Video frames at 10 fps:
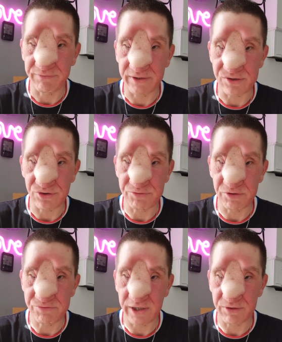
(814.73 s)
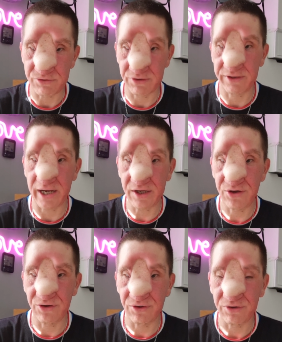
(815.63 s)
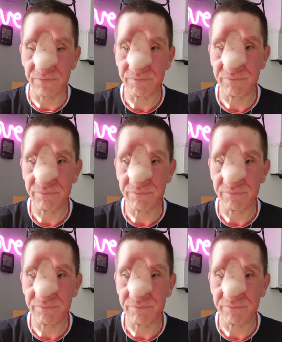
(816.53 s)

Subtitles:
Phase YouTube channel. So thank you